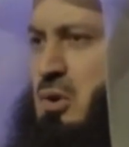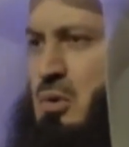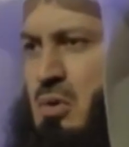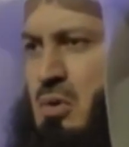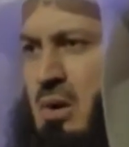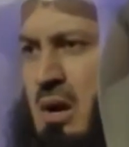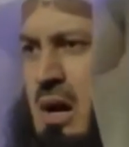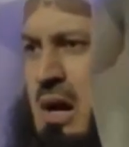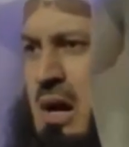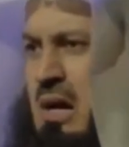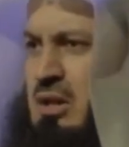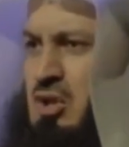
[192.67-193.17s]
through a
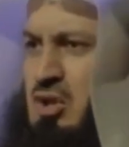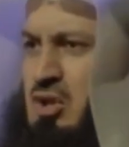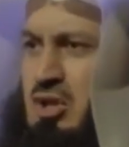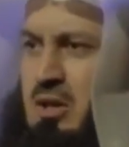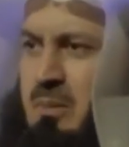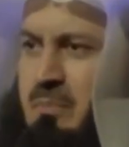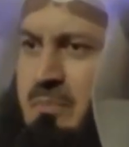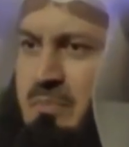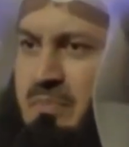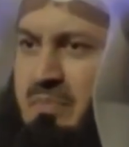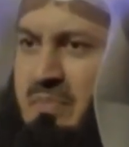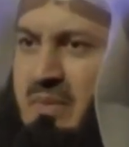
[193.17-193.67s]

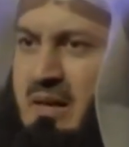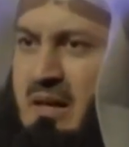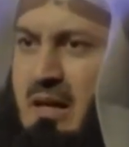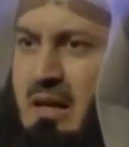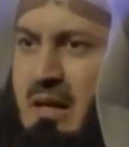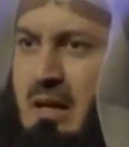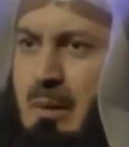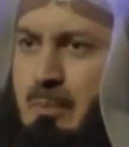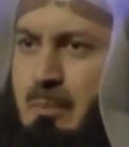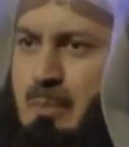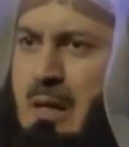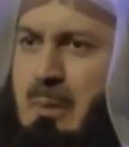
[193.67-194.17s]
hardship.
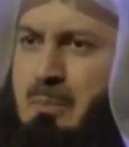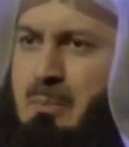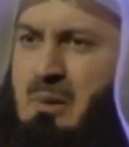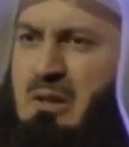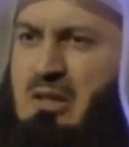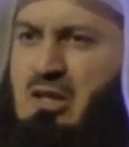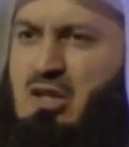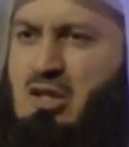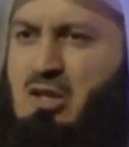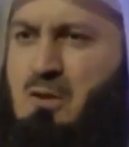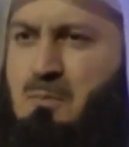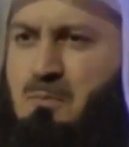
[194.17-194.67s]

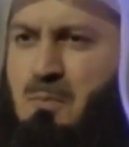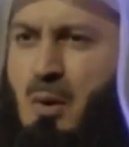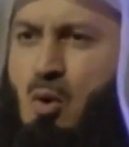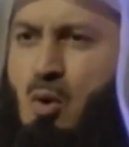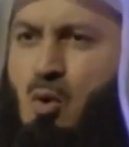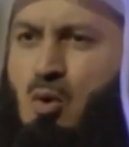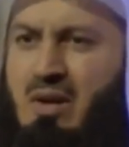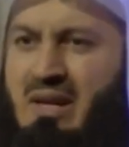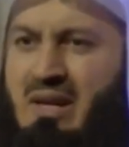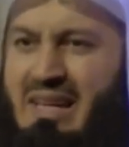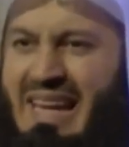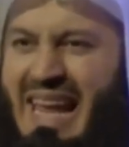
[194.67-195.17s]
People
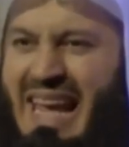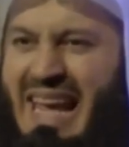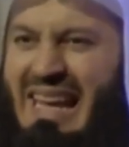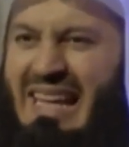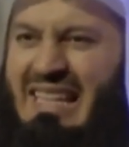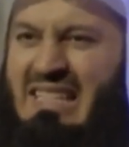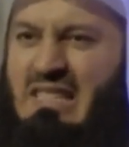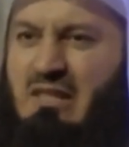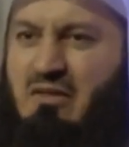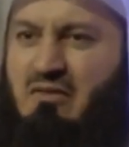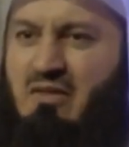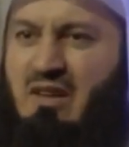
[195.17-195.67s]
spoke
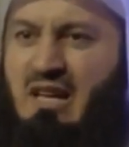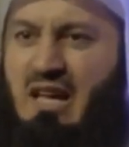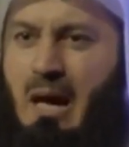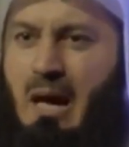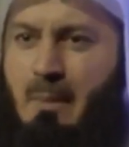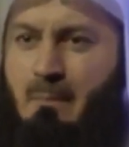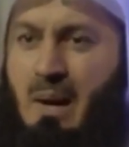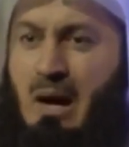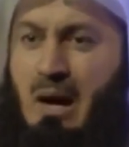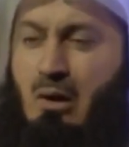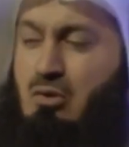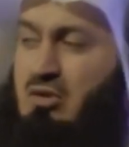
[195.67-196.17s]
negatively
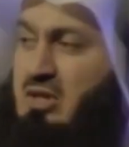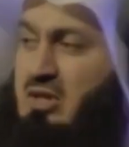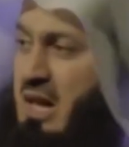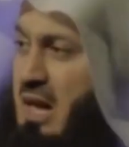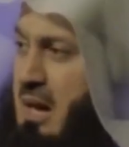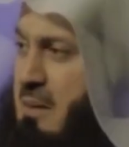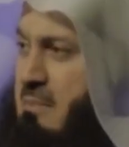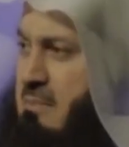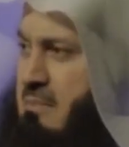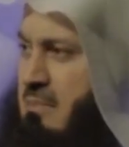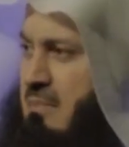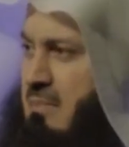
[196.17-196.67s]
about
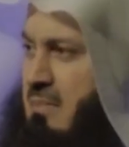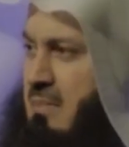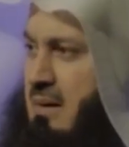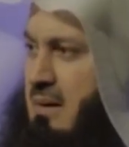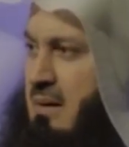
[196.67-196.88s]
him.